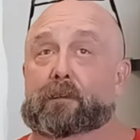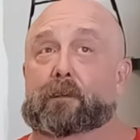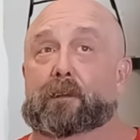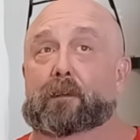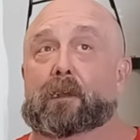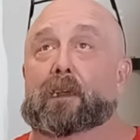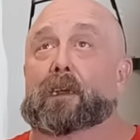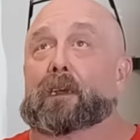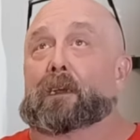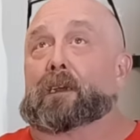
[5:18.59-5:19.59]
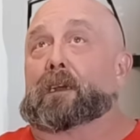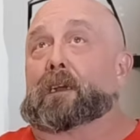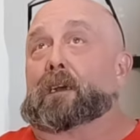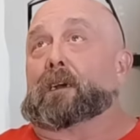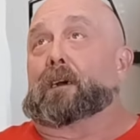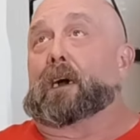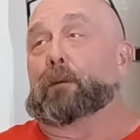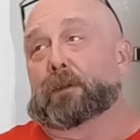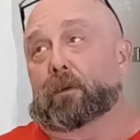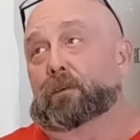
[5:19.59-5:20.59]
And I
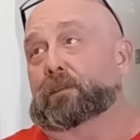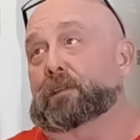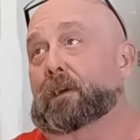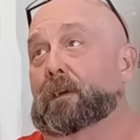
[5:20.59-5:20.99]
mean, there's